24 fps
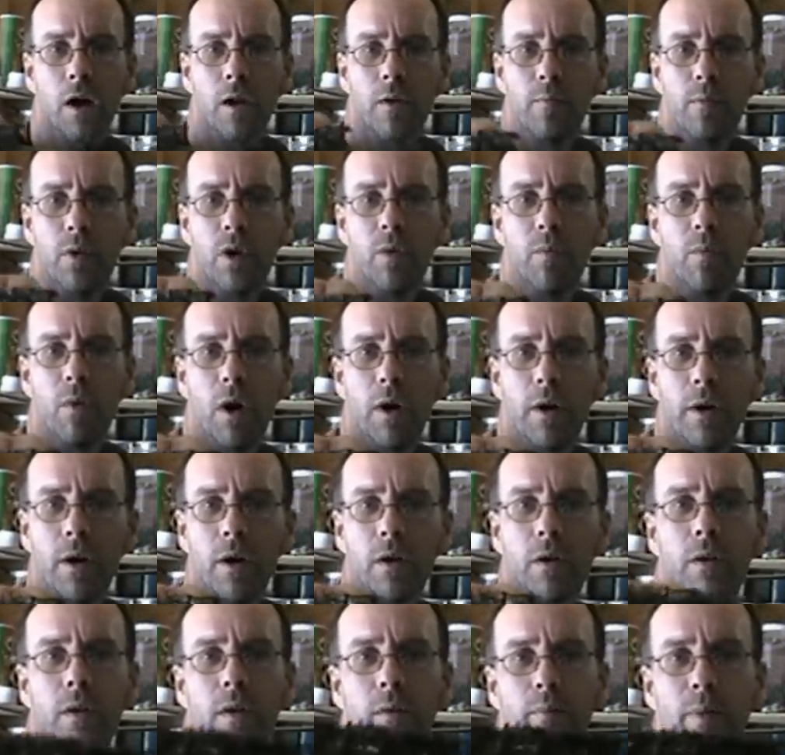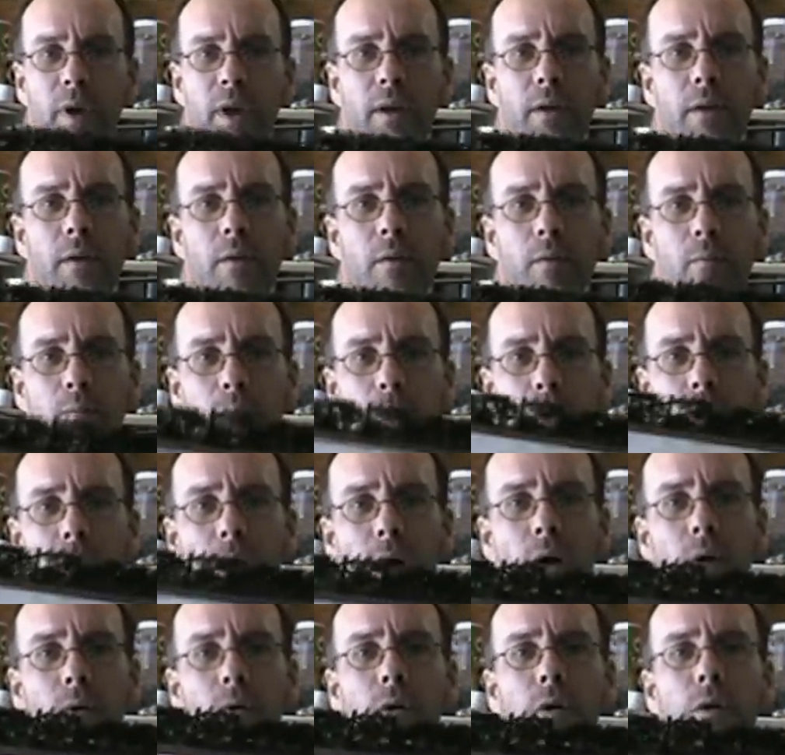stock, put them on here, and then painted them
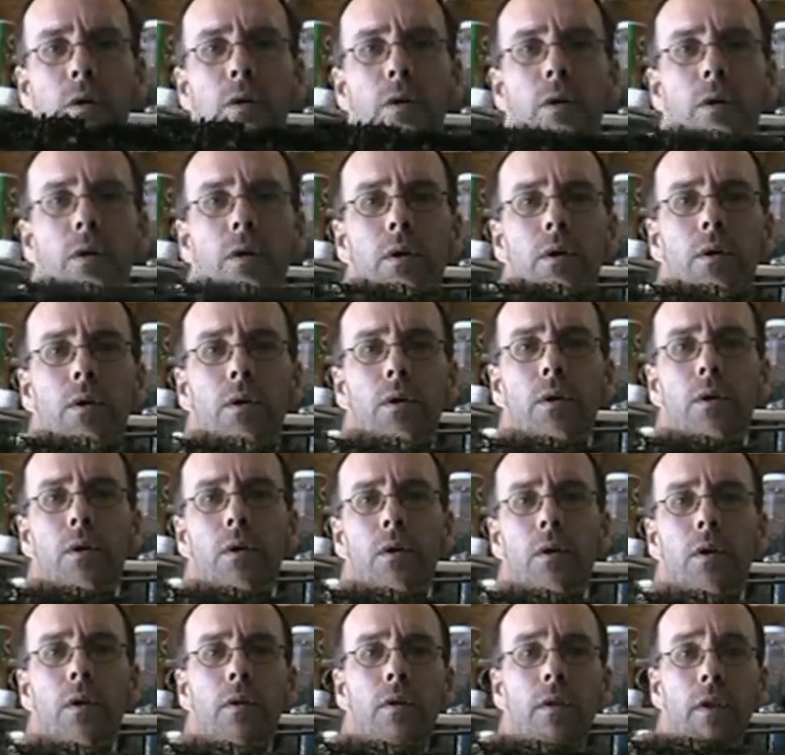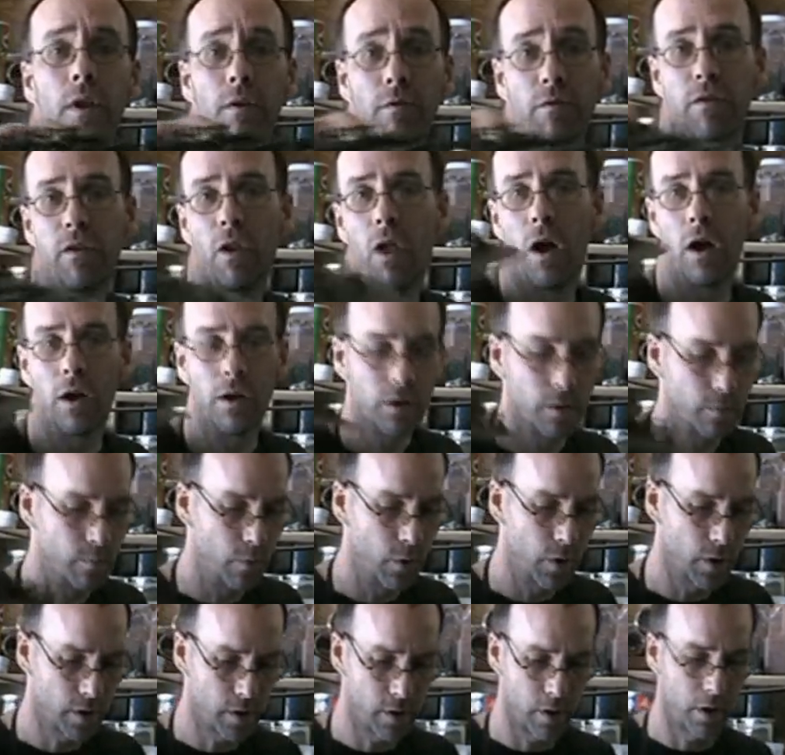brown. Then flocked
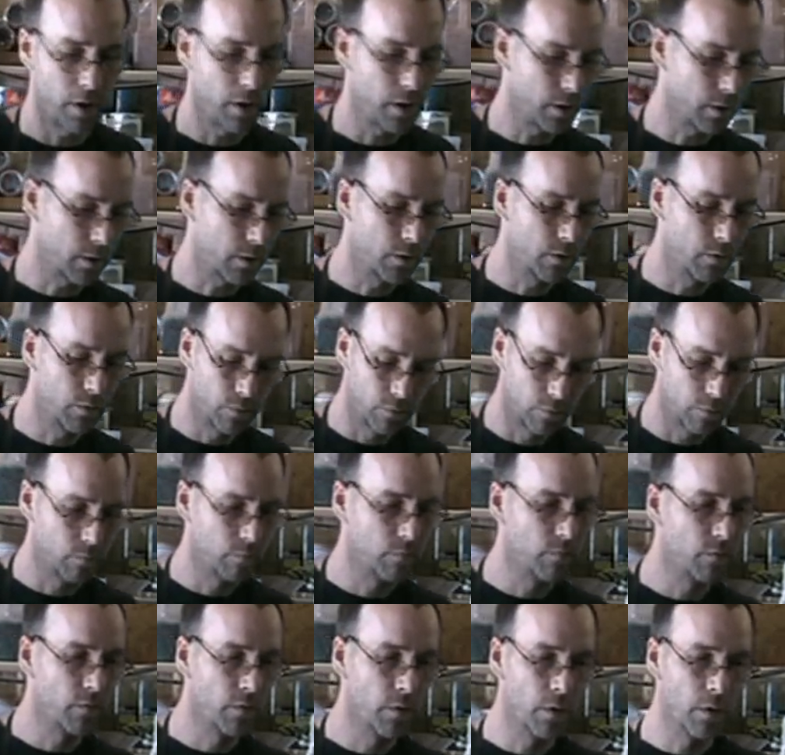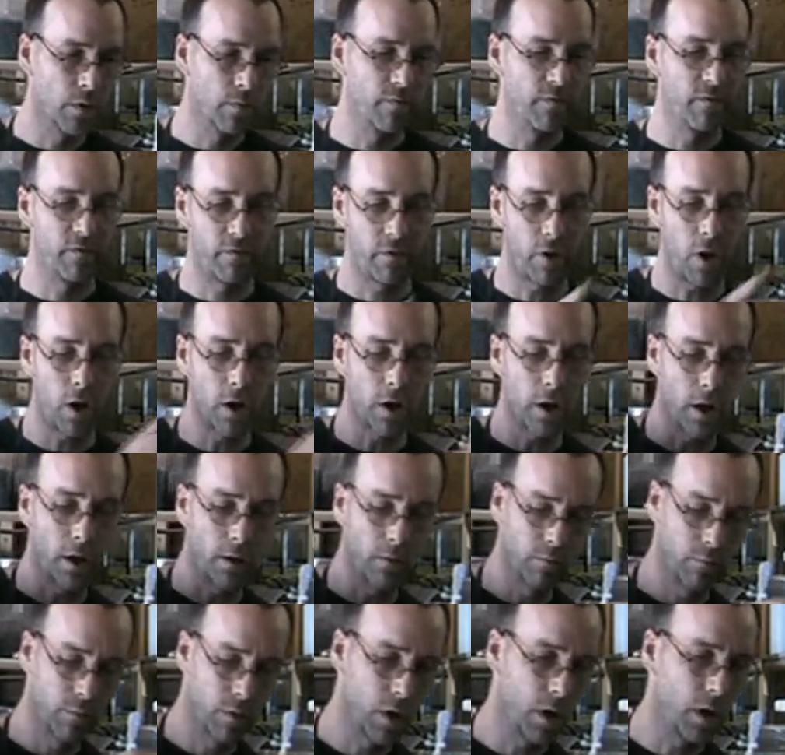them with a
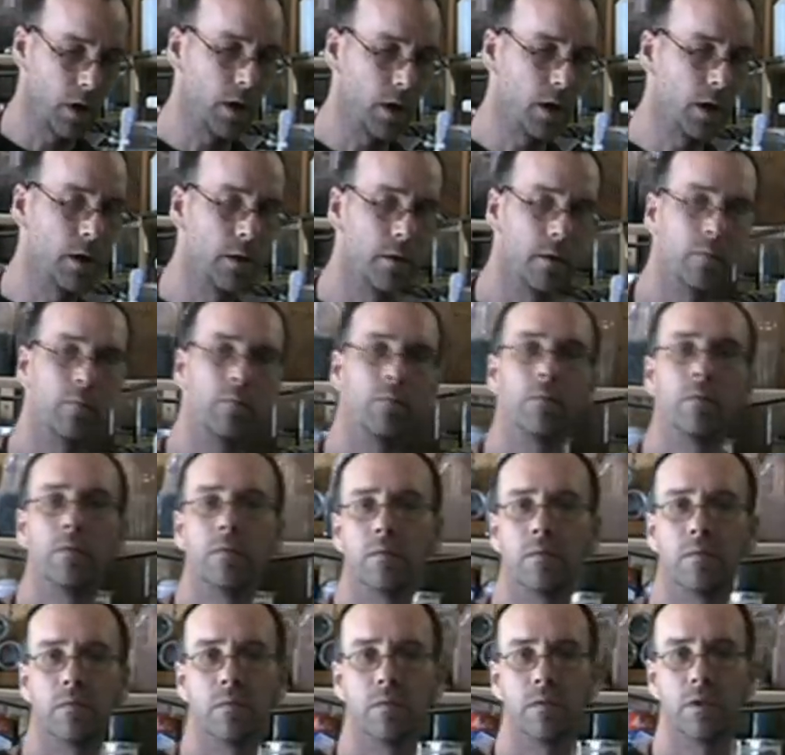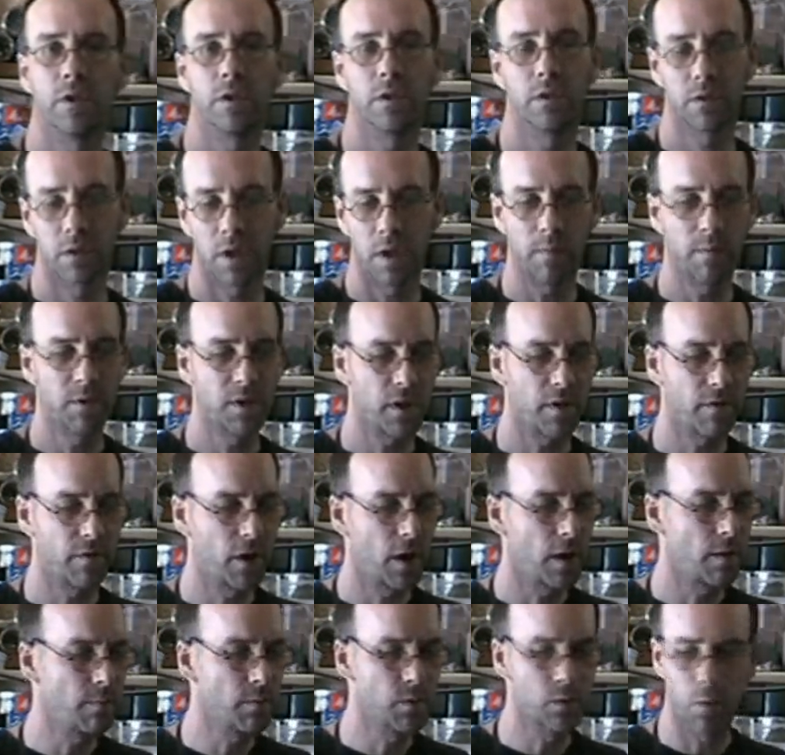flocking. Uh, same
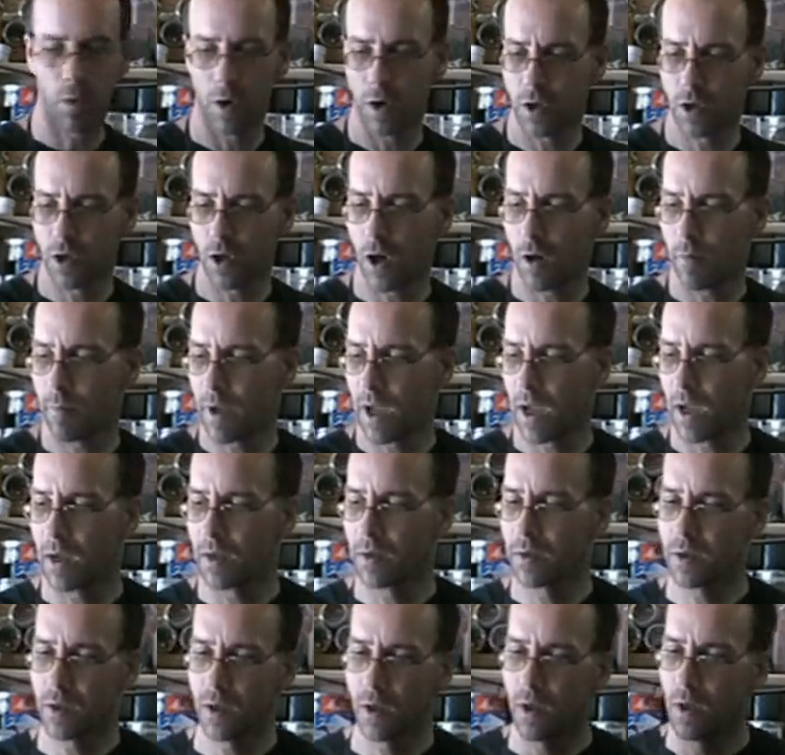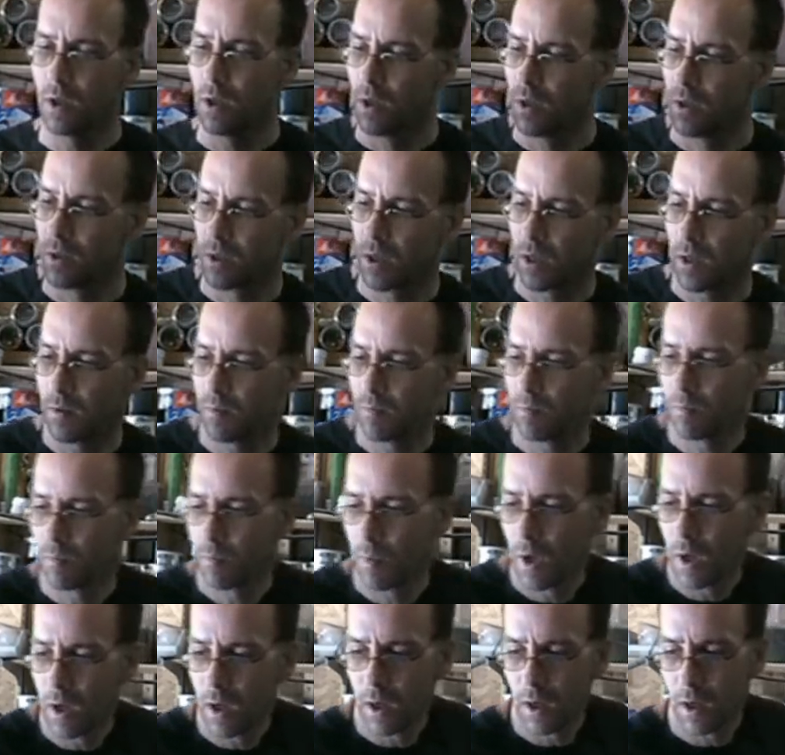stuff Games Workshop has.
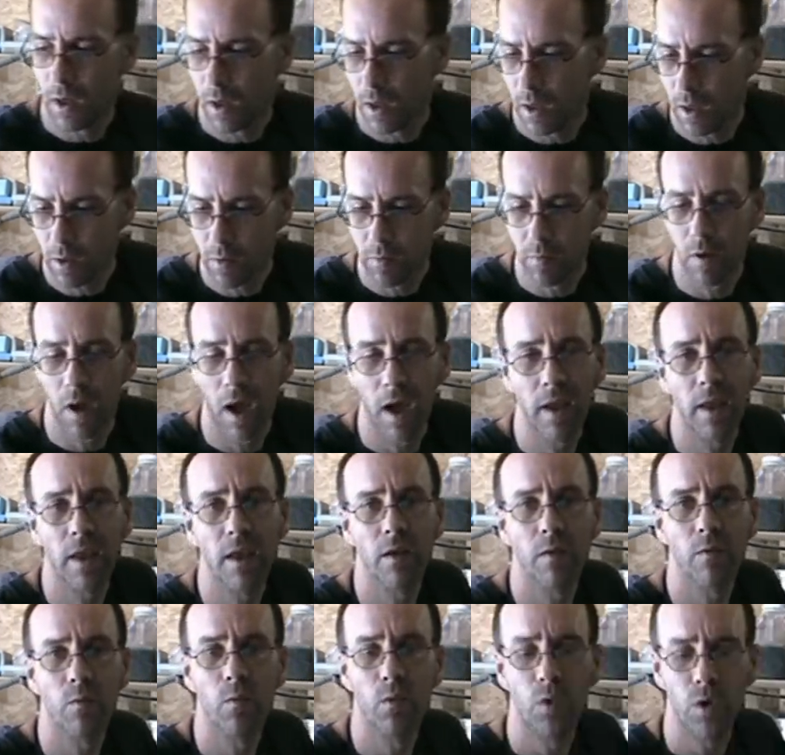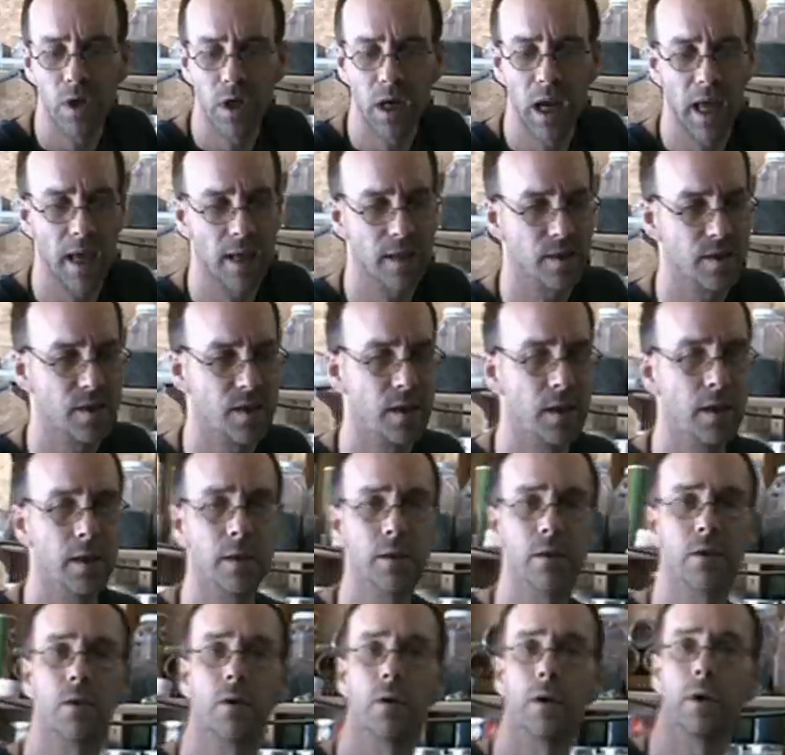Same. Uh, I get Woodland
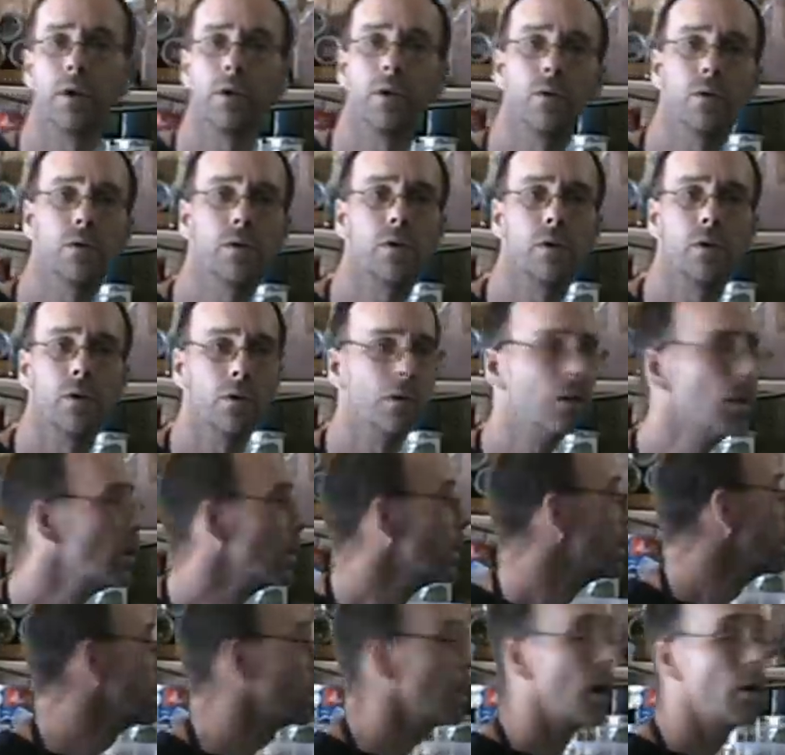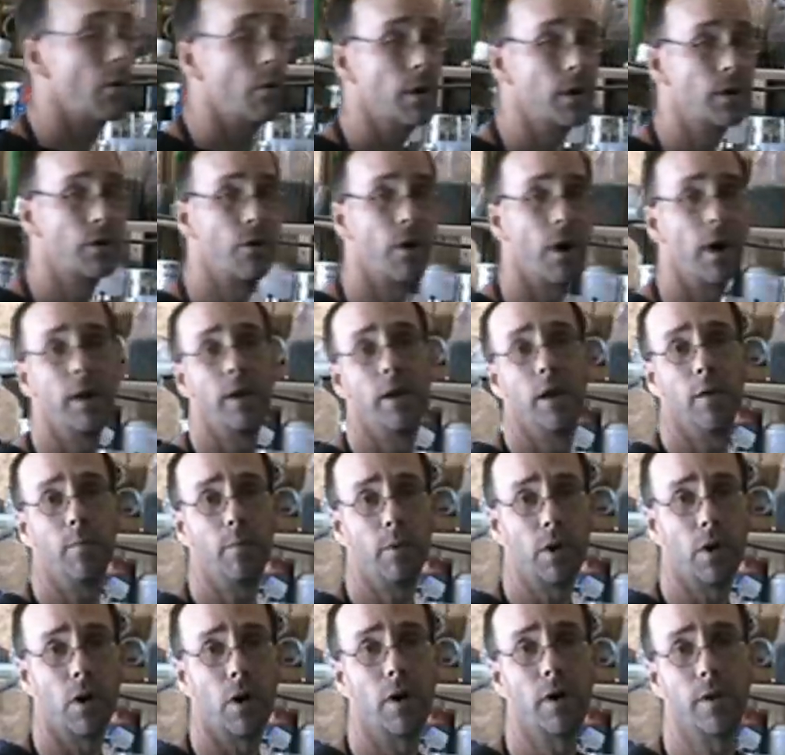Scenics, or I used to. Now I grind
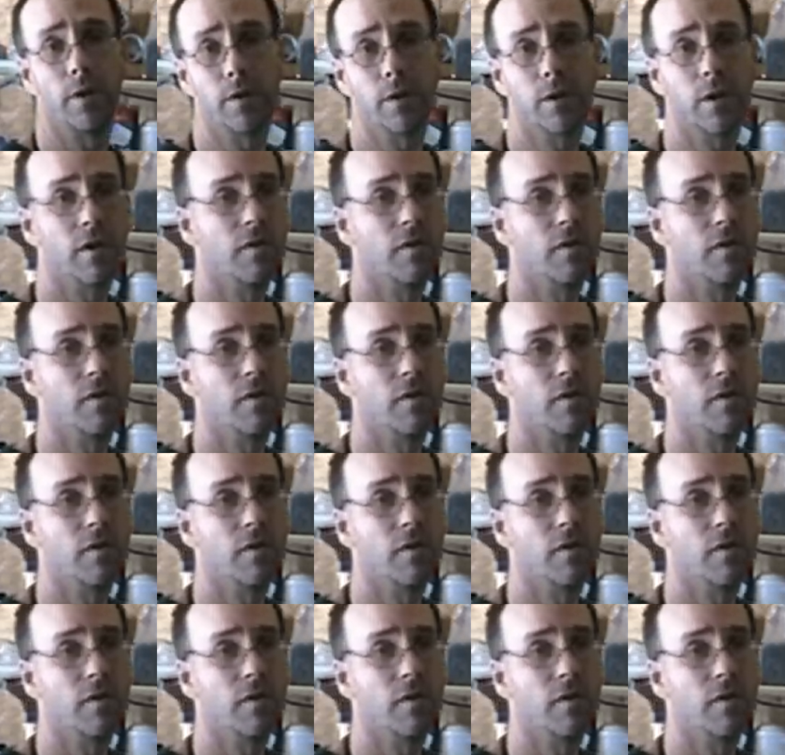up a lot